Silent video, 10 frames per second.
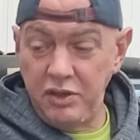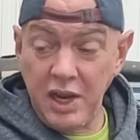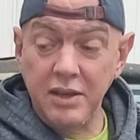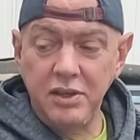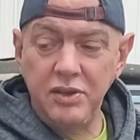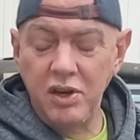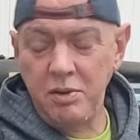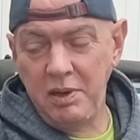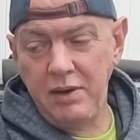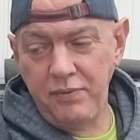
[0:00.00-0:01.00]
jets is going
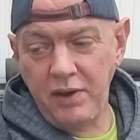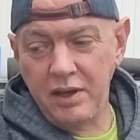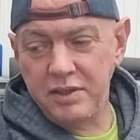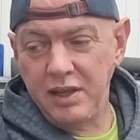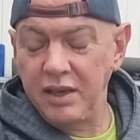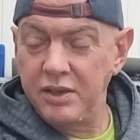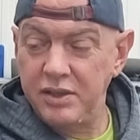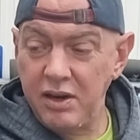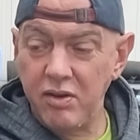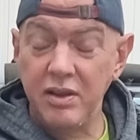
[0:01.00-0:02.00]
to be the first thing, because
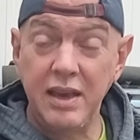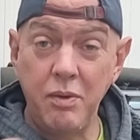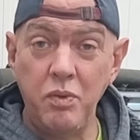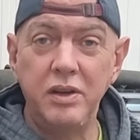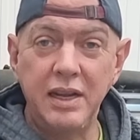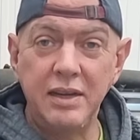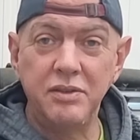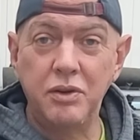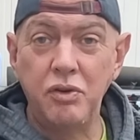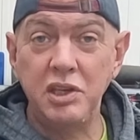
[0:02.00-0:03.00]
then I can get word out
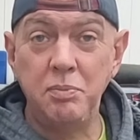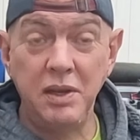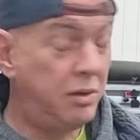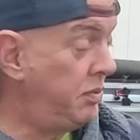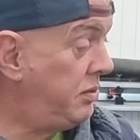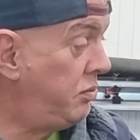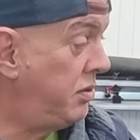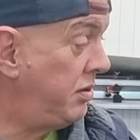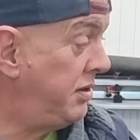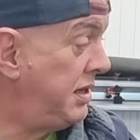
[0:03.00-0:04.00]
to Crispy that was all
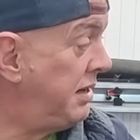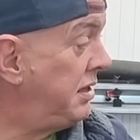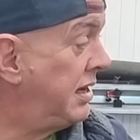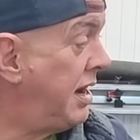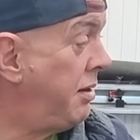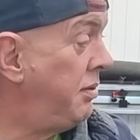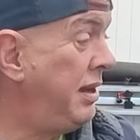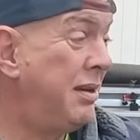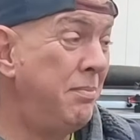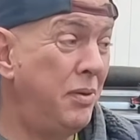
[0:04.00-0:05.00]
good and set to go, and
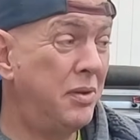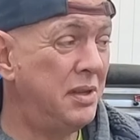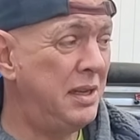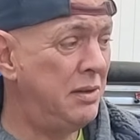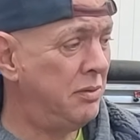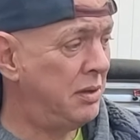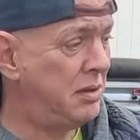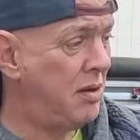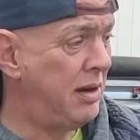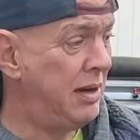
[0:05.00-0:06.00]
he can book us in on the
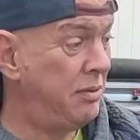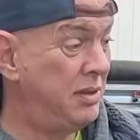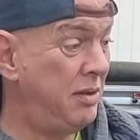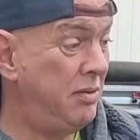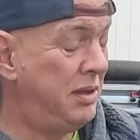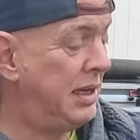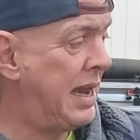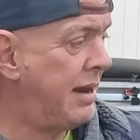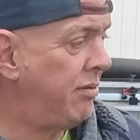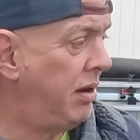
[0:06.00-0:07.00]
dyno as soon as he
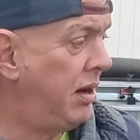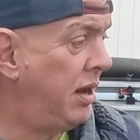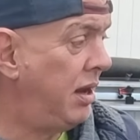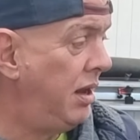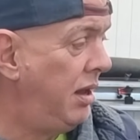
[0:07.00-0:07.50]
can, really.